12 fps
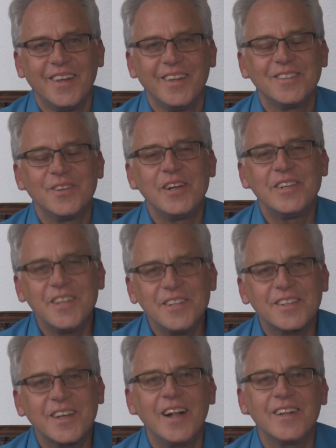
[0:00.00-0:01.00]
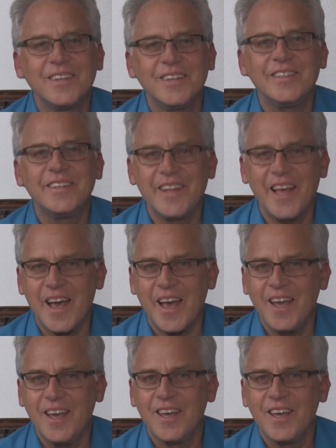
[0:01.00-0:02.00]
So I just got done
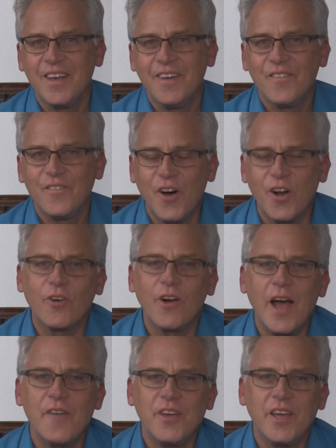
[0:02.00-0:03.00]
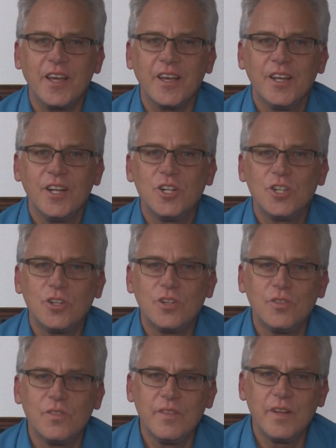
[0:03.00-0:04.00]
today photographing
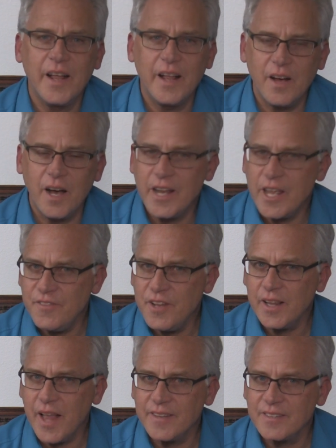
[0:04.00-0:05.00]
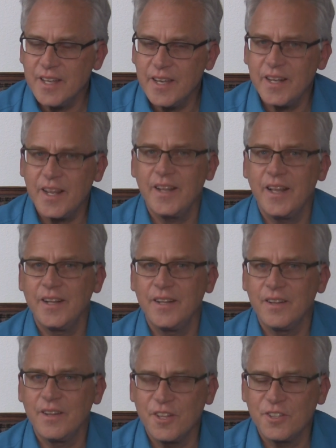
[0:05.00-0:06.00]
uh, an evening last night and then
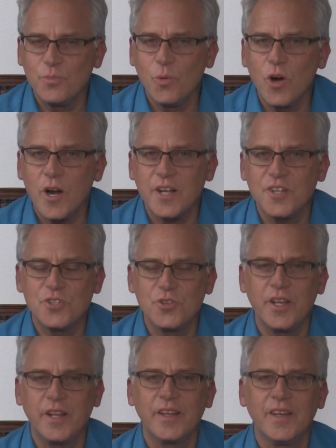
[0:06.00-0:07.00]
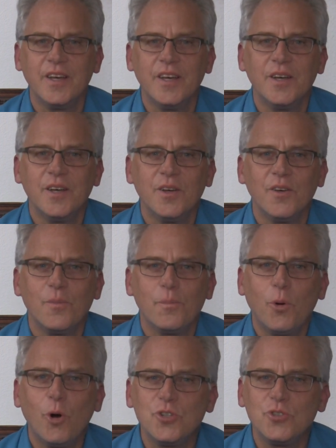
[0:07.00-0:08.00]
this morning shooting
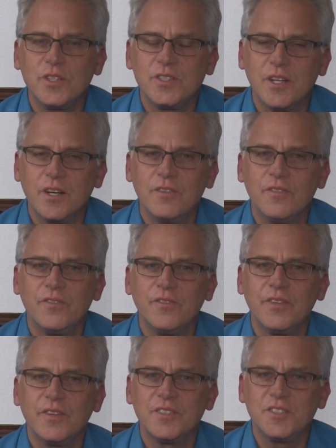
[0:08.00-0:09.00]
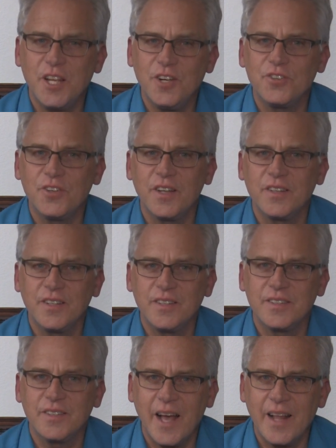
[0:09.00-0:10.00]
portraits of senior
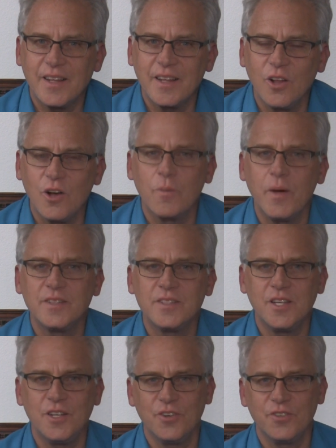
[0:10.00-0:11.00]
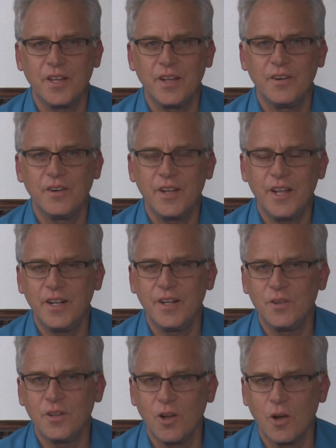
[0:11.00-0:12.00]
citizens at the Longmont Senior Center
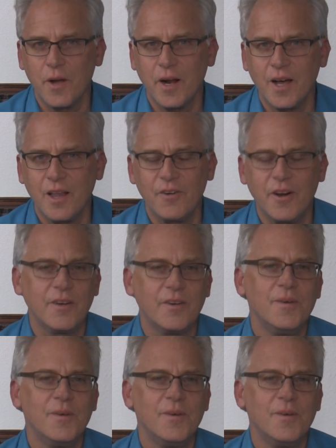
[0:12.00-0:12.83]
in Longmont, Colorado.